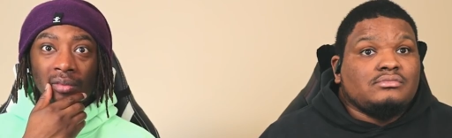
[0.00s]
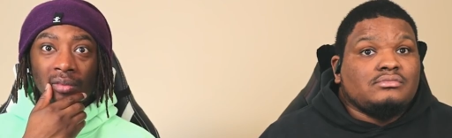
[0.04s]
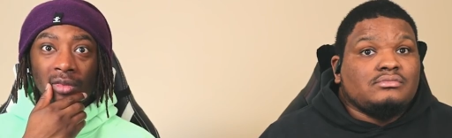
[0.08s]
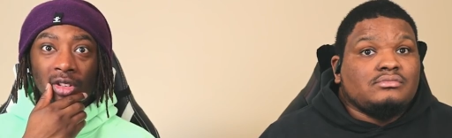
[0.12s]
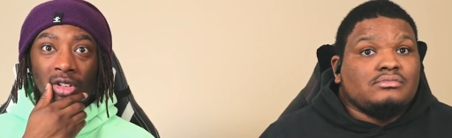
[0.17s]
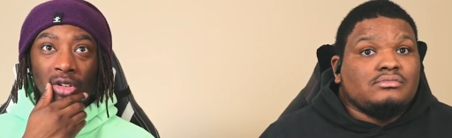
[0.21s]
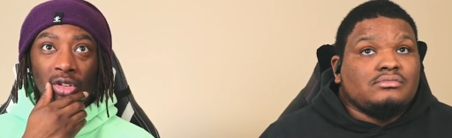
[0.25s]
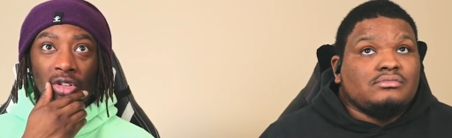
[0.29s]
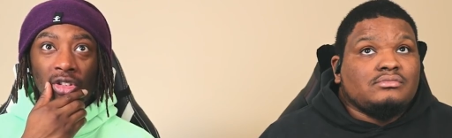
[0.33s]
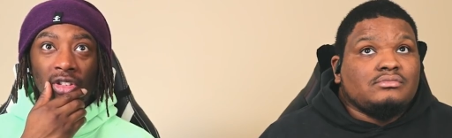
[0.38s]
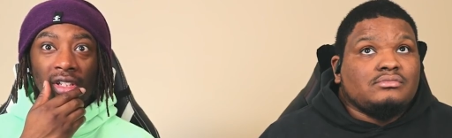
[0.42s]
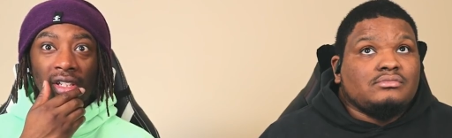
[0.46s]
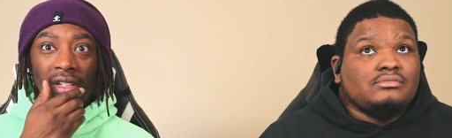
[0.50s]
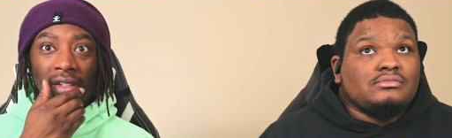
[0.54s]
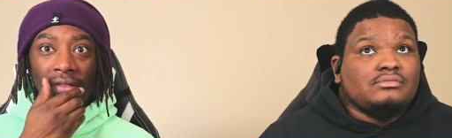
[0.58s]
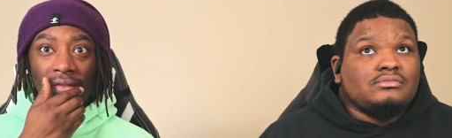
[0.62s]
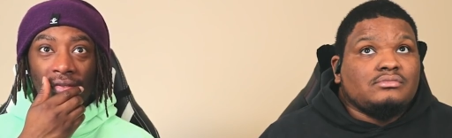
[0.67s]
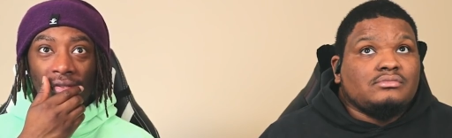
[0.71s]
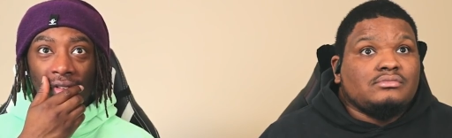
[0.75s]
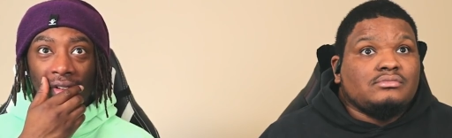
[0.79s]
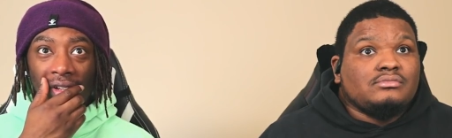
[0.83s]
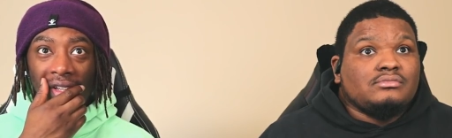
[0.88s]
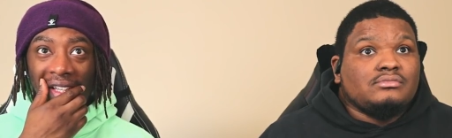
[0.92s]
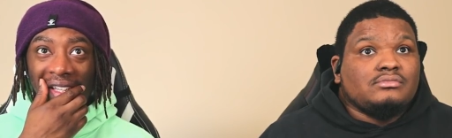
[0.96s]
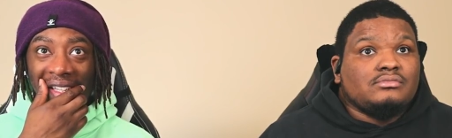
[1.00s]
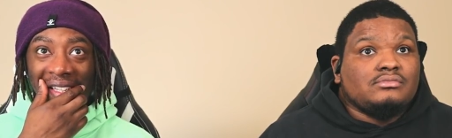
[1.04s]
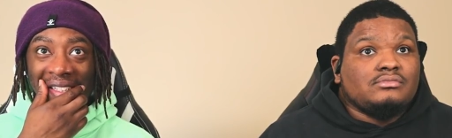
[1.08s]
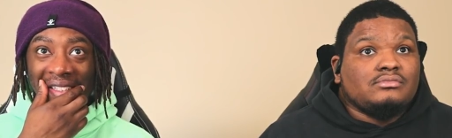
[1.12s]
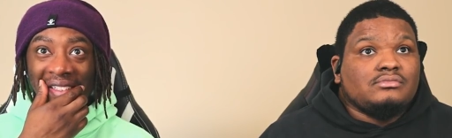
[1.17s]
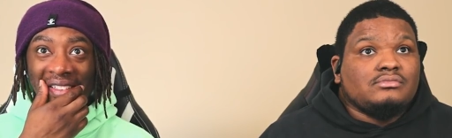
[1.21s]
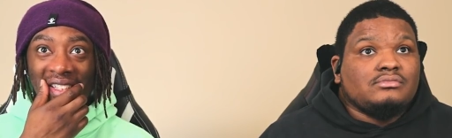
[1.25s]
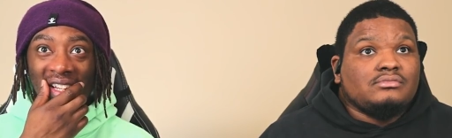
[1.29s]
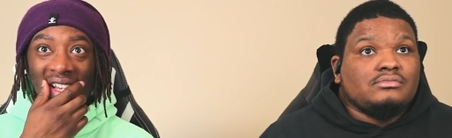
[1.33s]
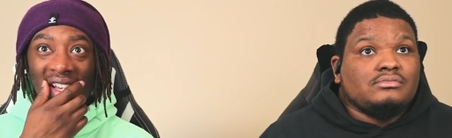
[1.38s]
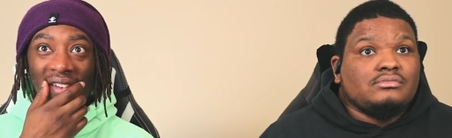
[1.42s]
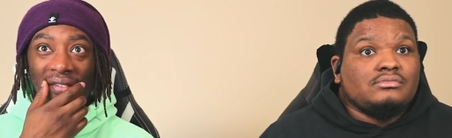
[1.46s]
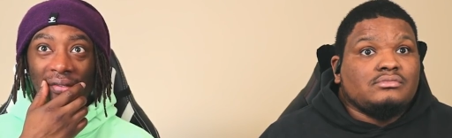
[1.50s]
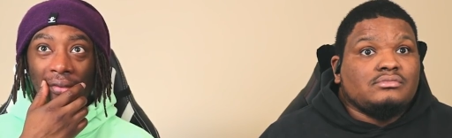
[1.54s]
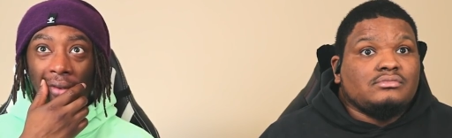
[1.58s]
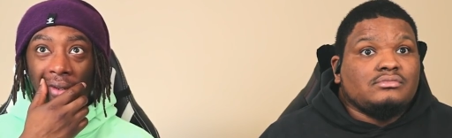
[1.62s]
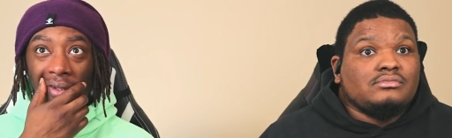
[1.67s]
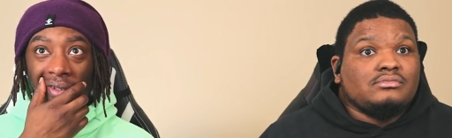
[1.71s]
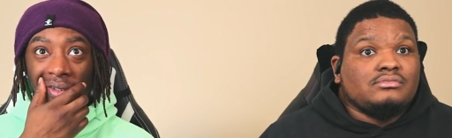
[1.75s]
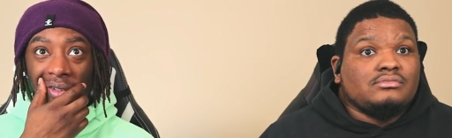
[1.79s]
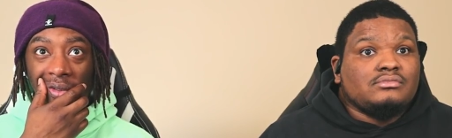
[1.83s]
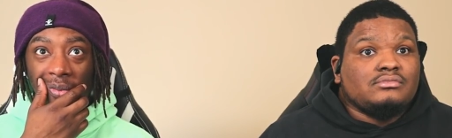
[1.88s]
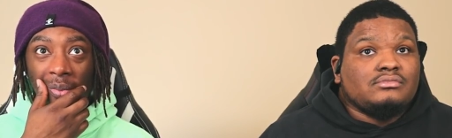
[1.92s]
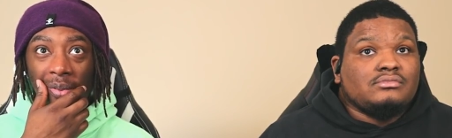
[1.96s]
Speaker 1: Use your info inside
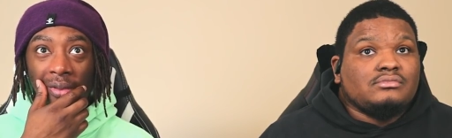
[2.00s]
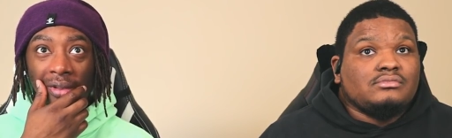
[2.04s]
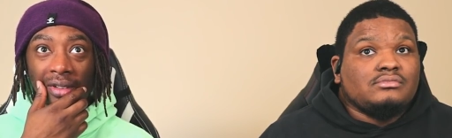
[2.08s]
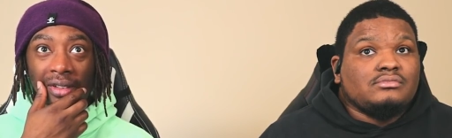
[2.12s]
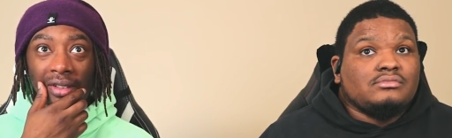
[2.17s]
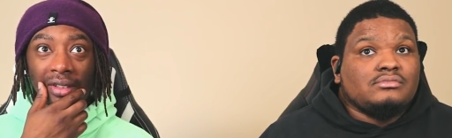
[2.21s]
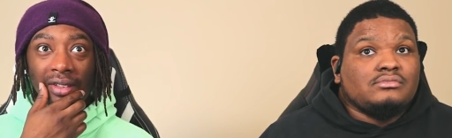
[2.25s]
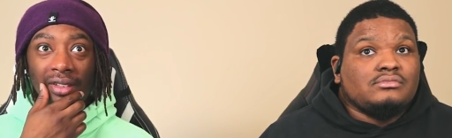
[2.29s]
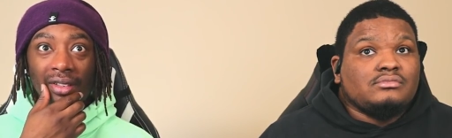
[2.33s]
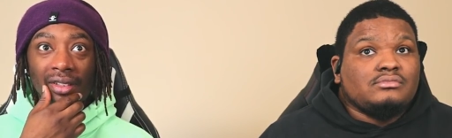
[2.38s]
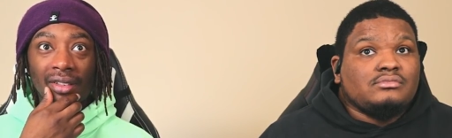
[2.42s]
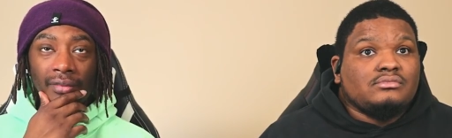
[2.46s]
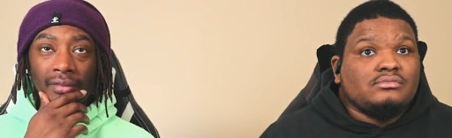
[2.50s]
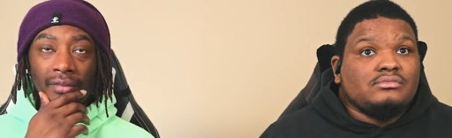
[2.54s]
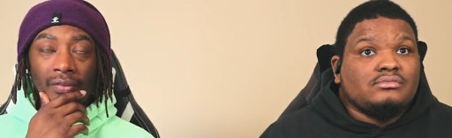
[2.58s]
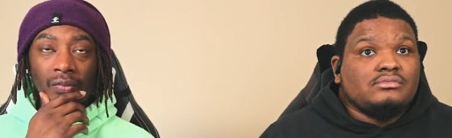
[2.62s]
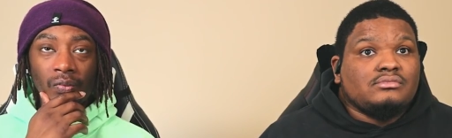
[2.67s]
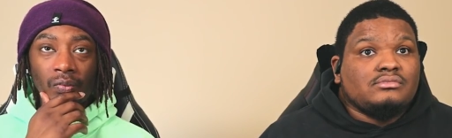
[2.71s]
voices, please.